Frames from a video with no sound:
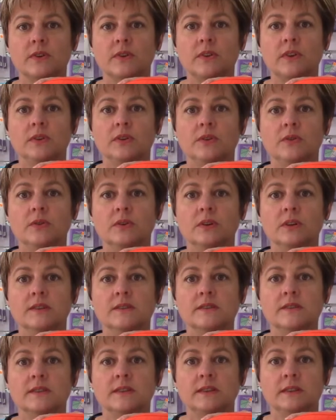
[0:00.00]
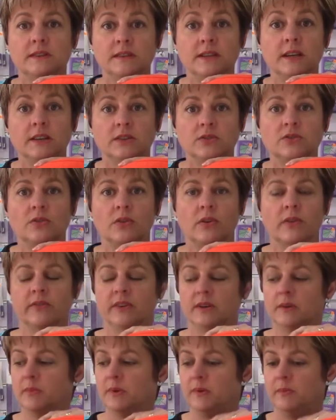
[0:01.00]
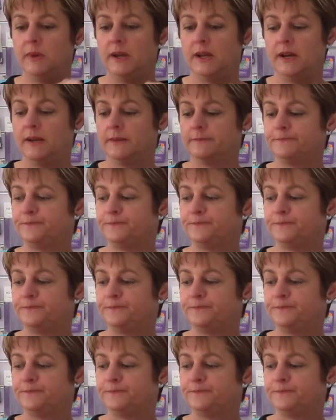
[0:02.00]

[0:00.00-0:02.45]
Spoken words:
that you can see the texture of it a bit better.